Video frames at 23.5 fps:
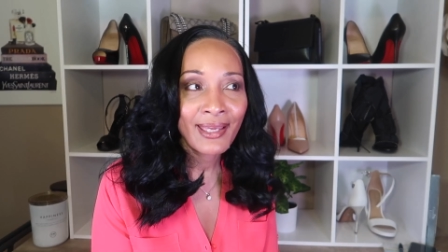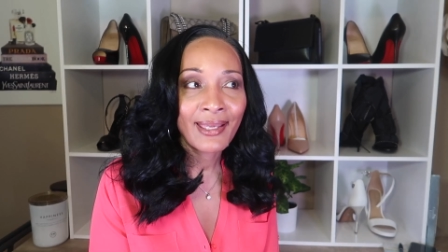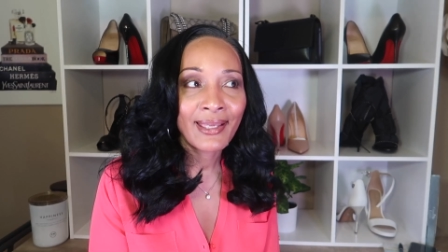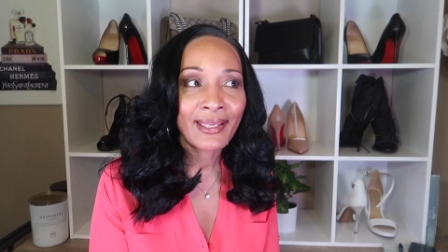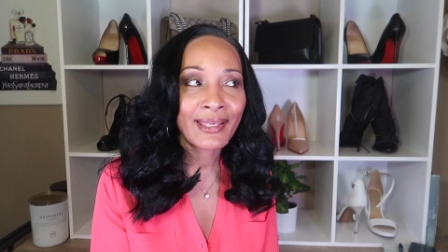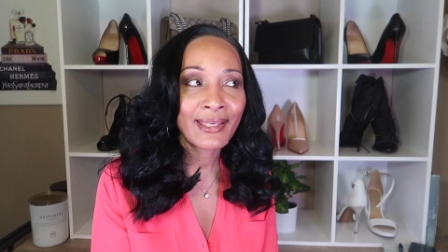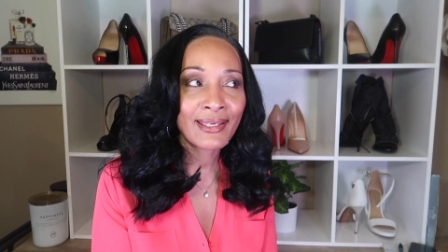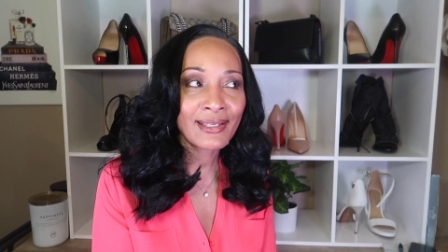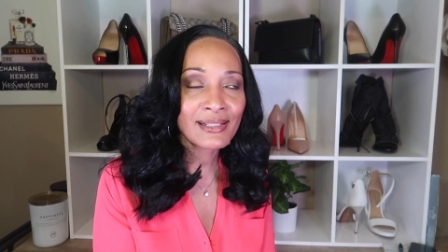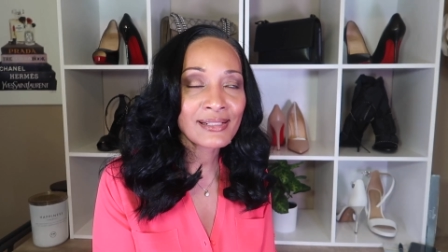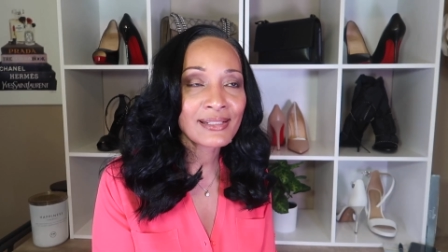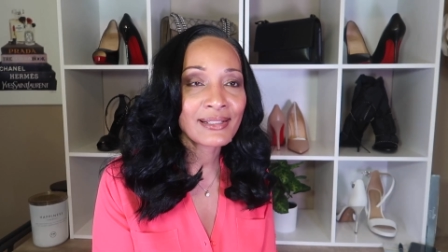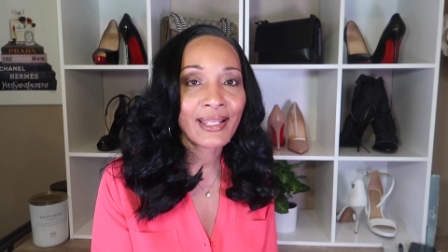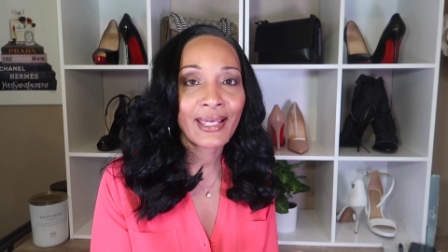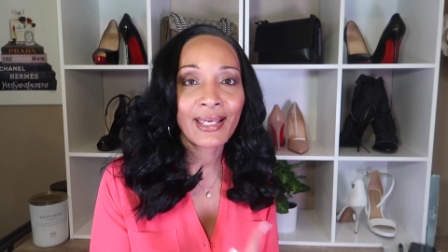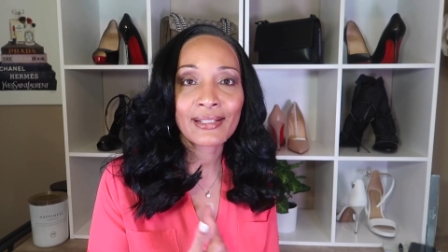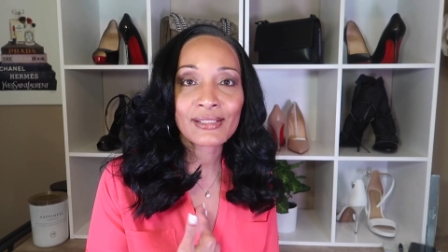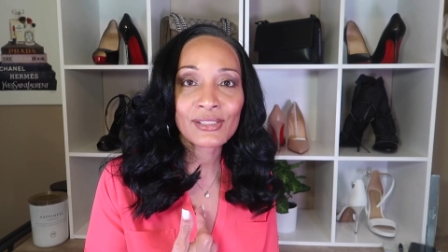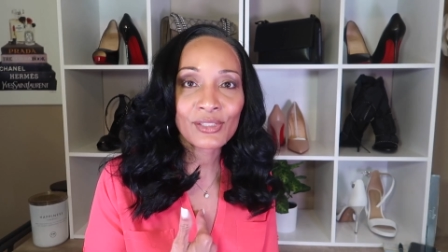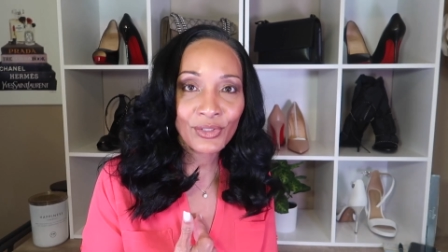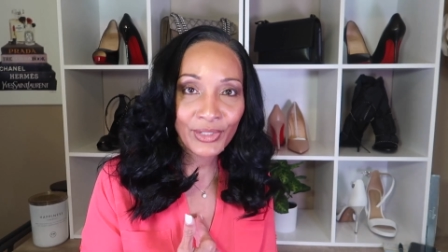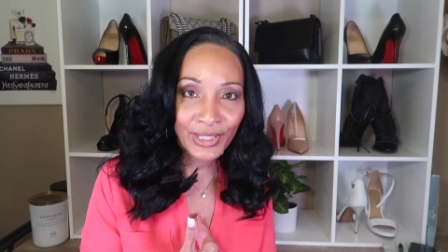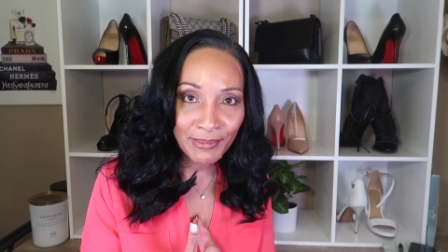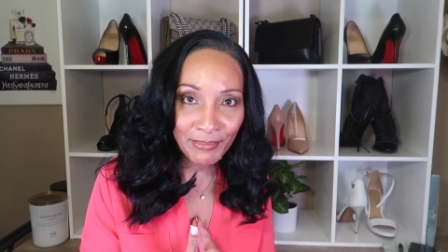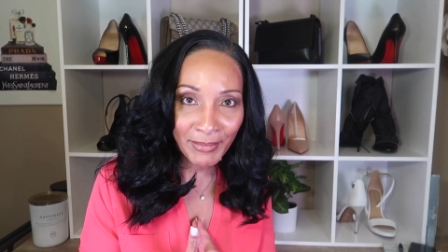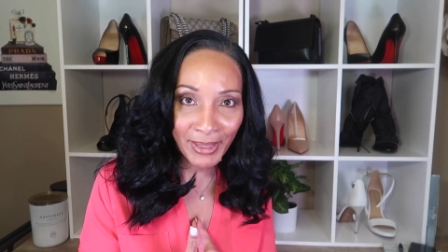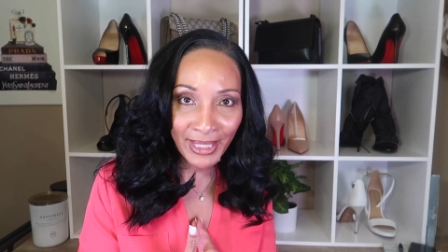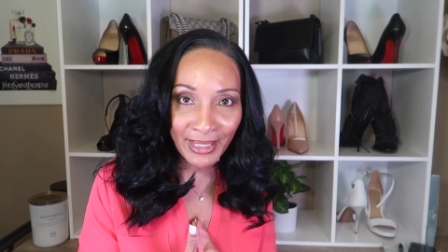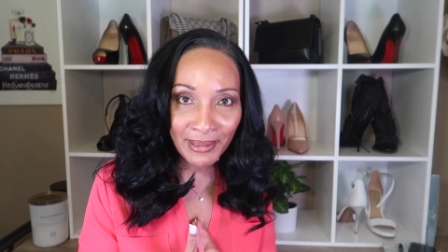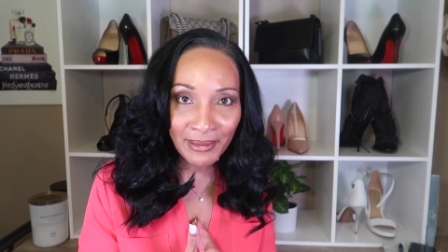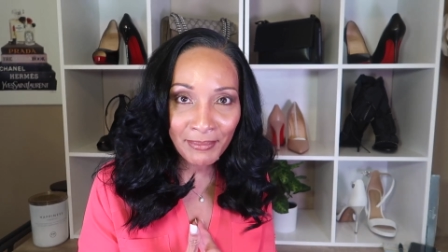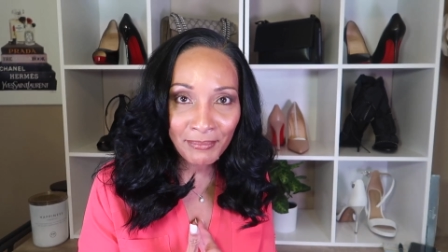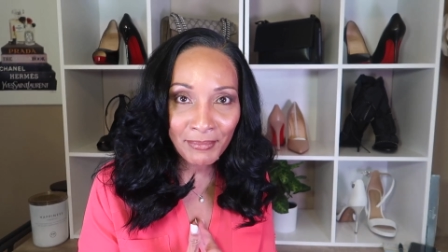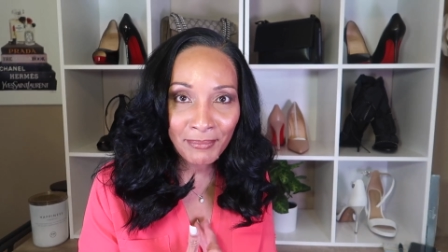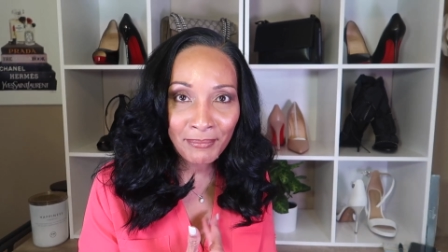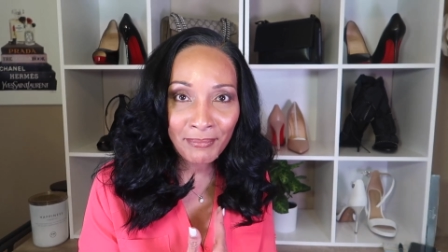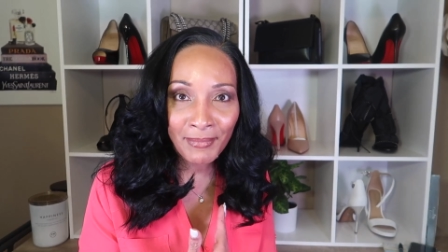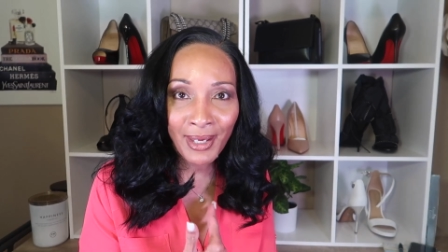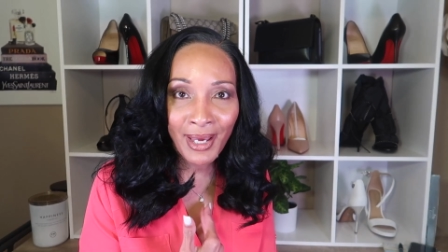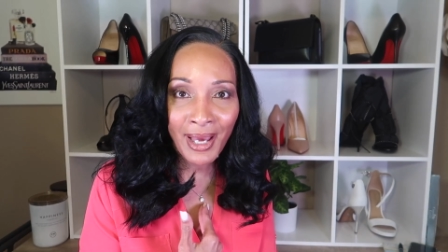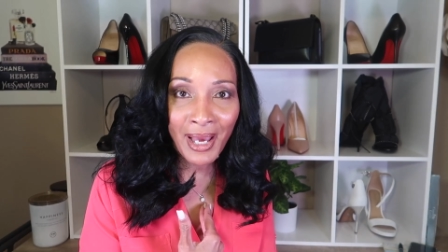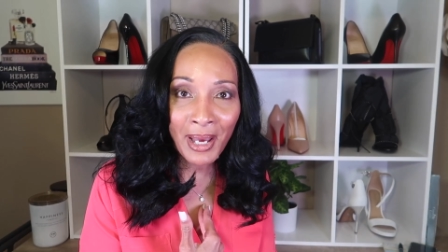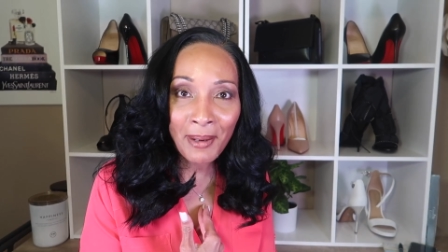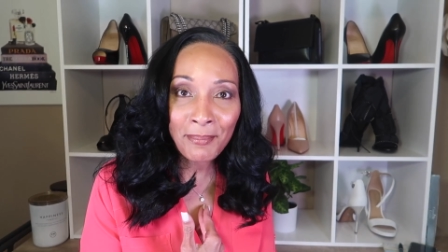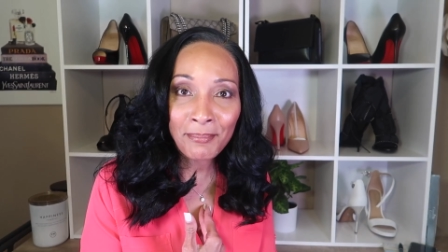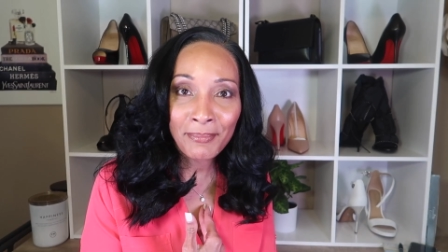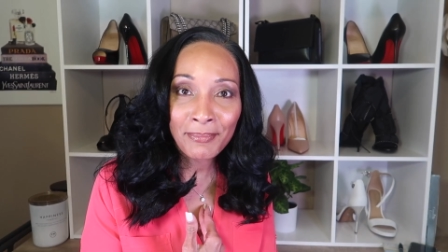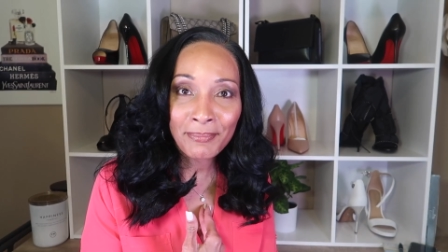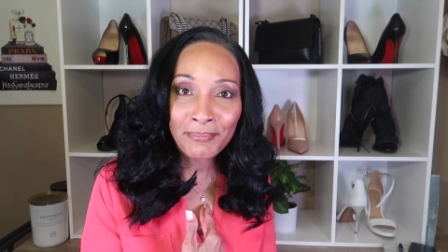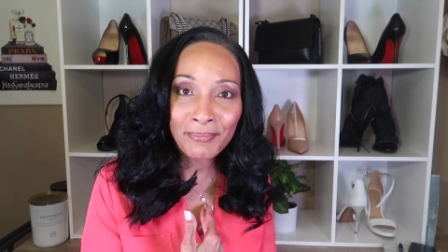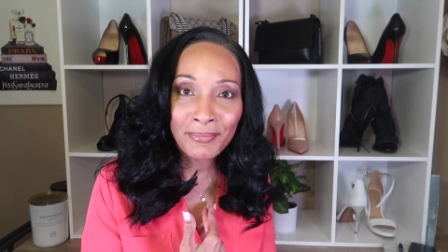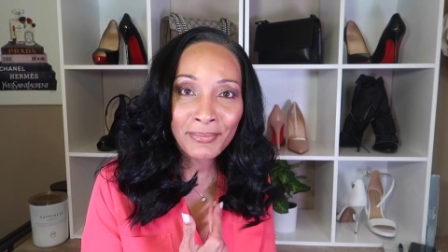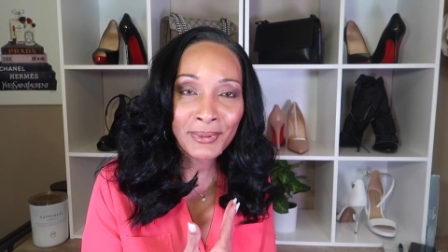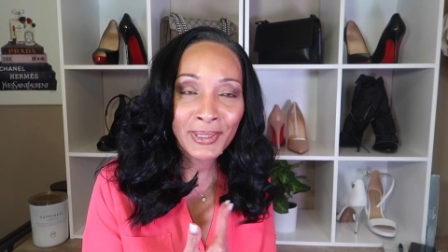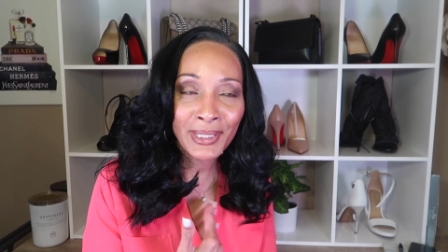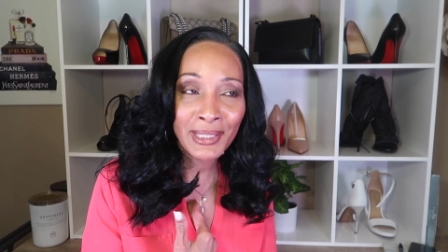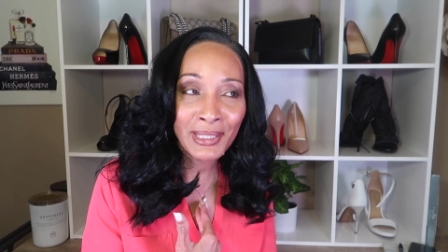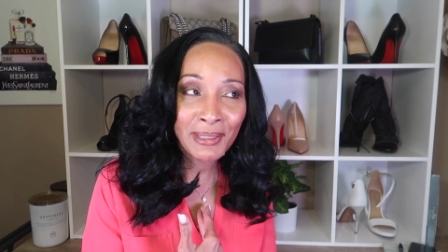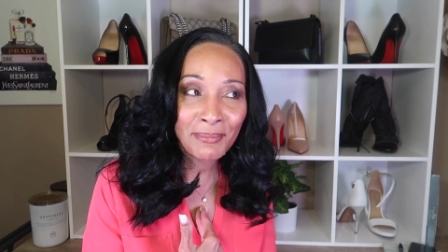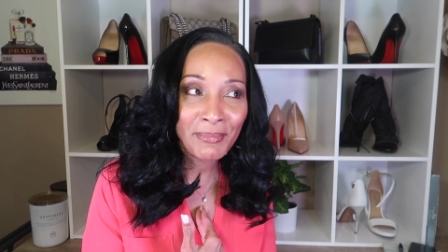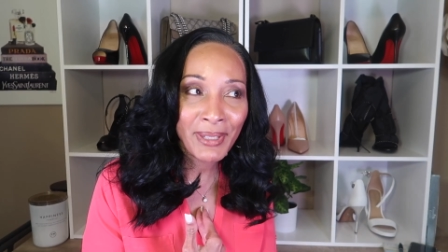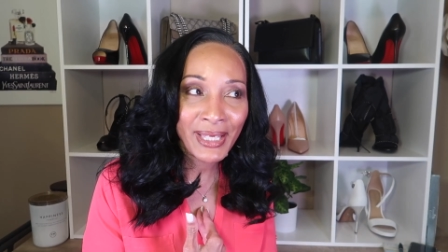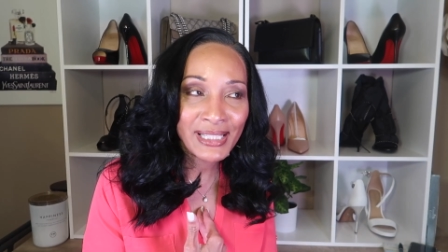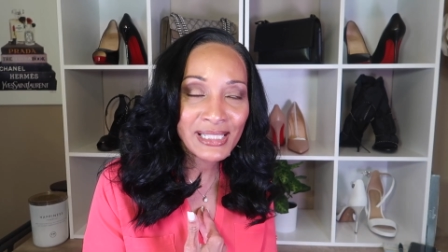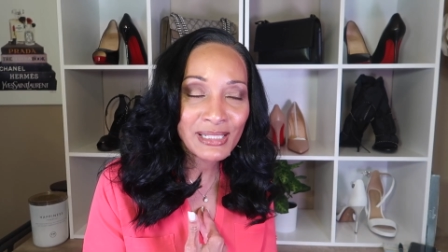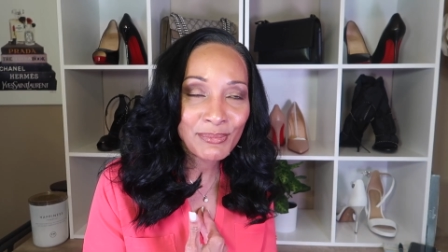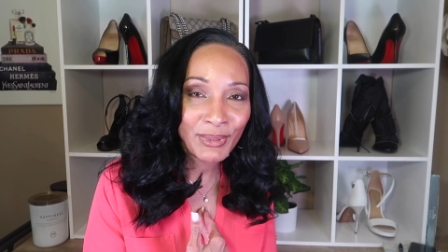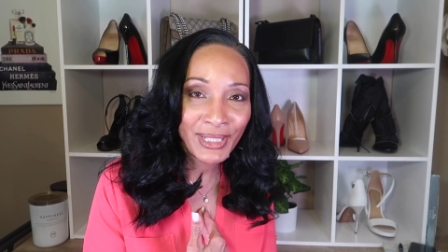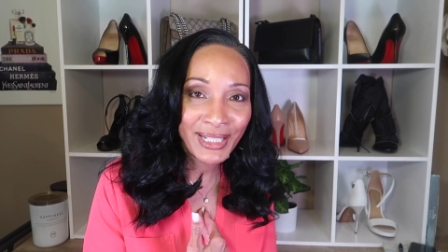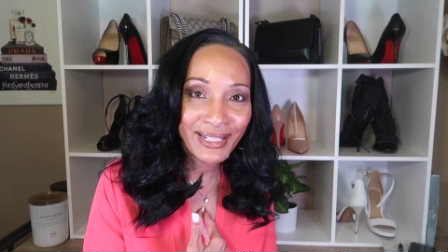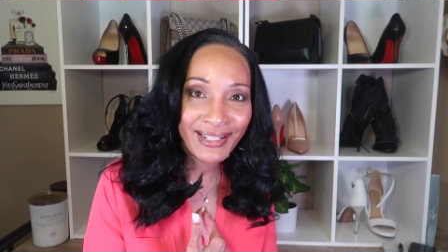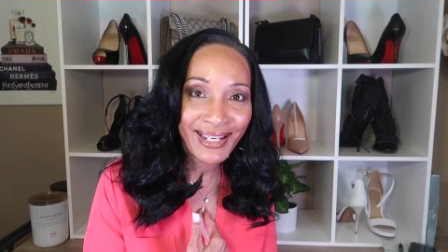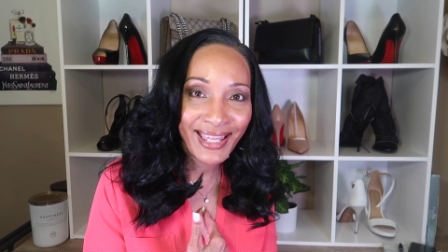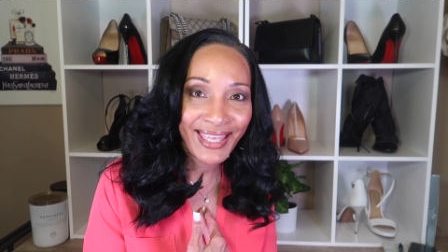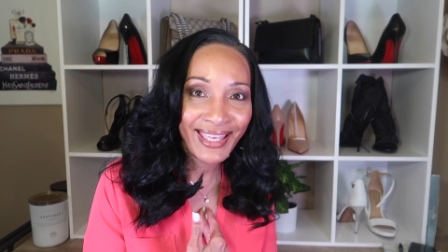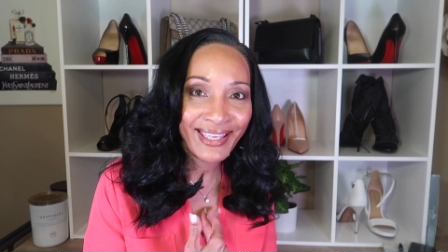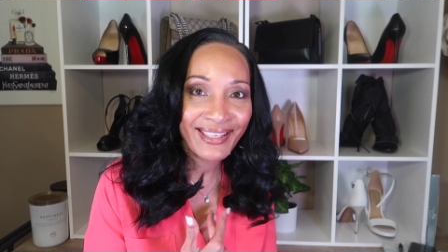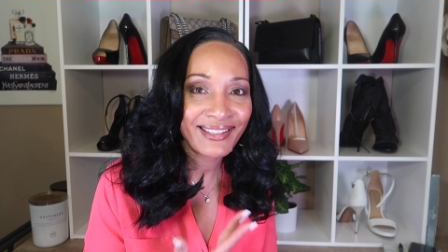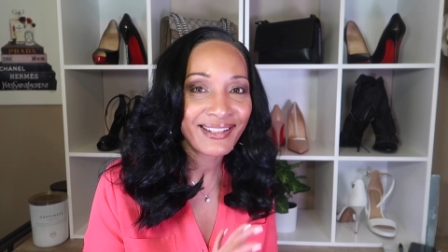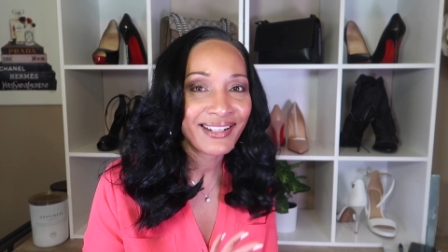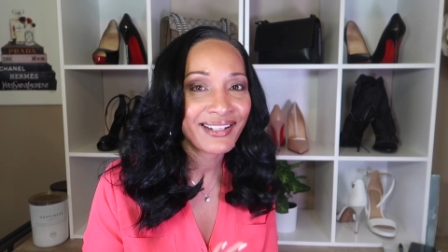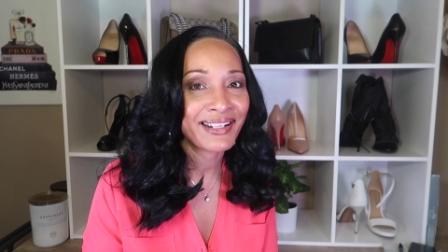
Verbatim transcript: He's late, so he makes me late,